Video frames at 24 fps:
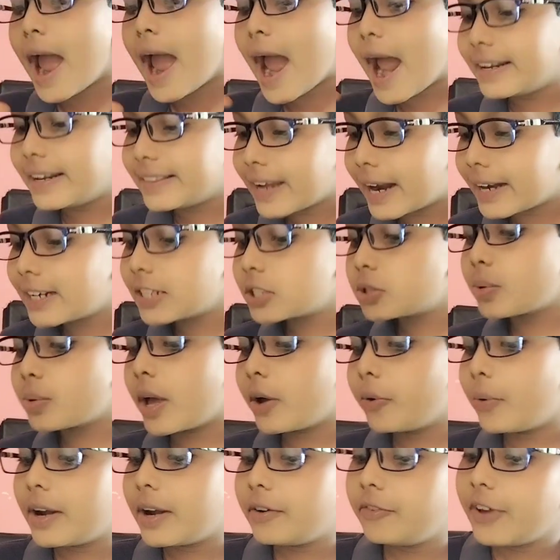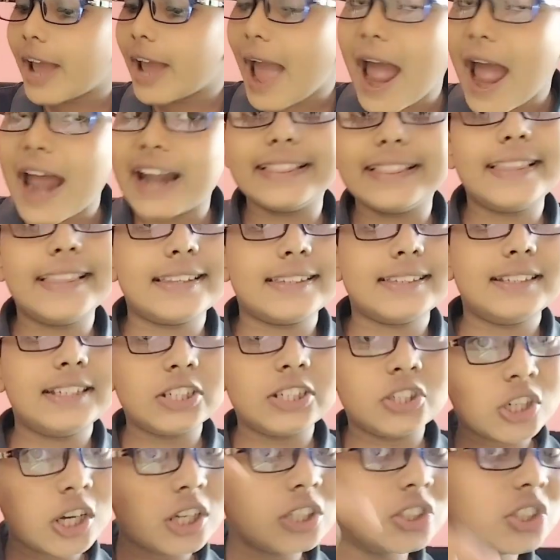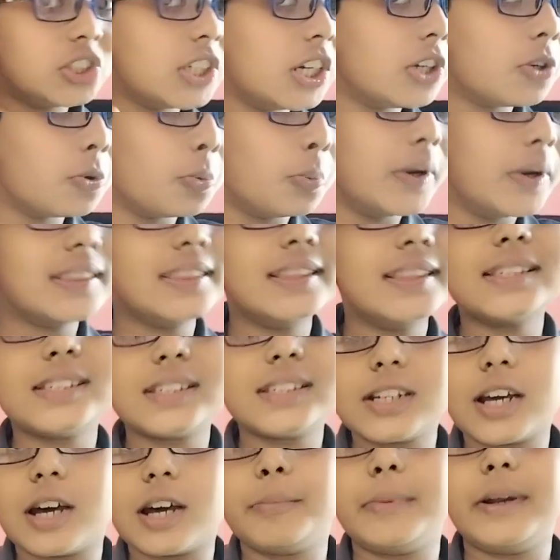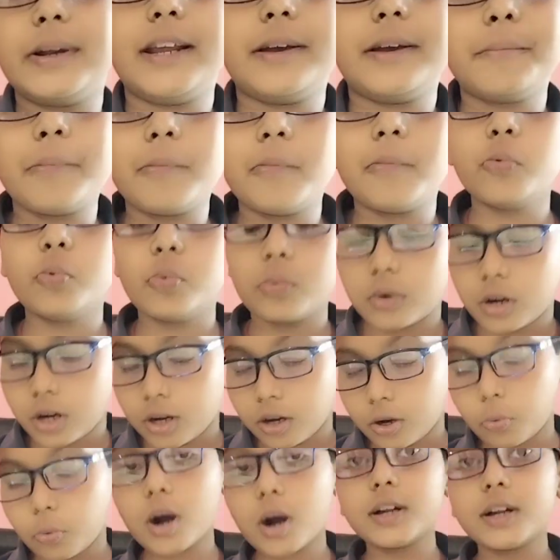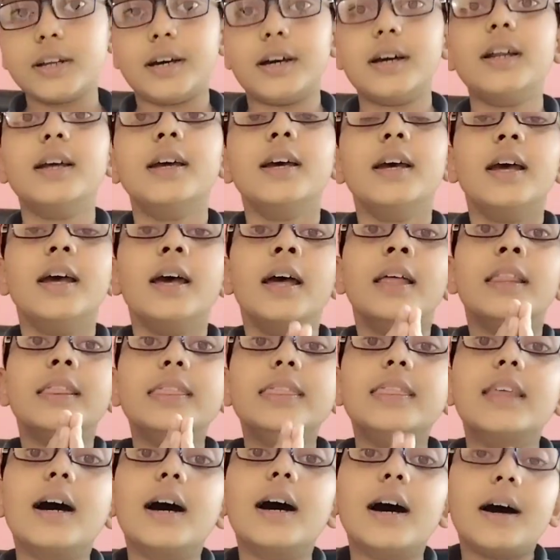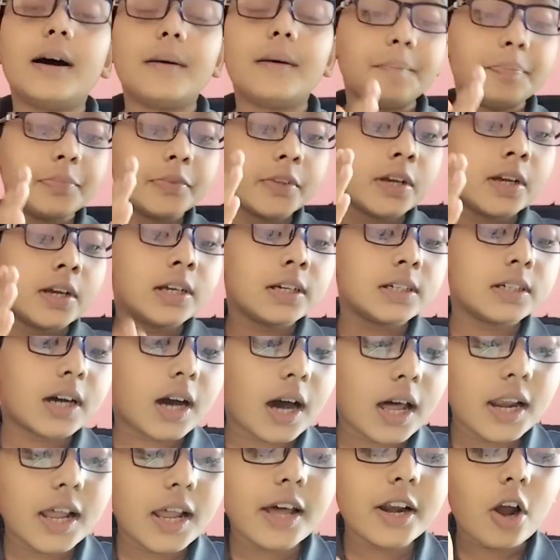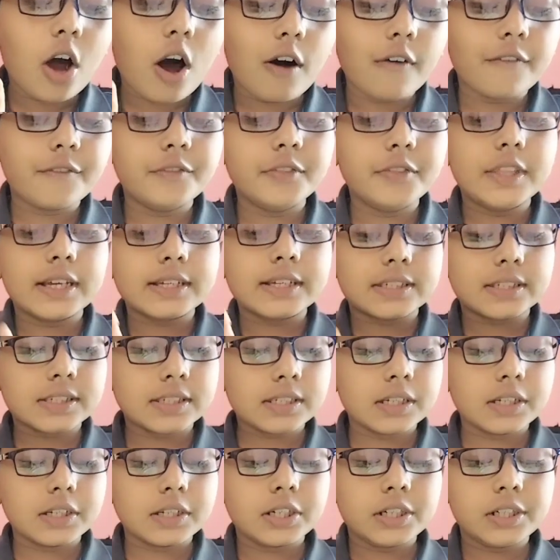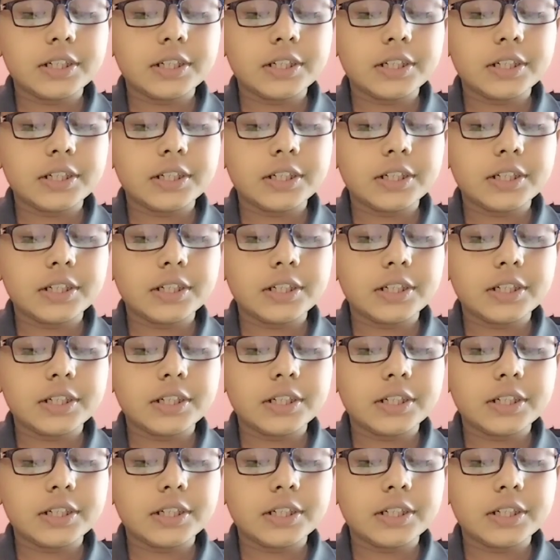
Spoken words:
And that is why when we add this detergent with this turmeric water, the color of this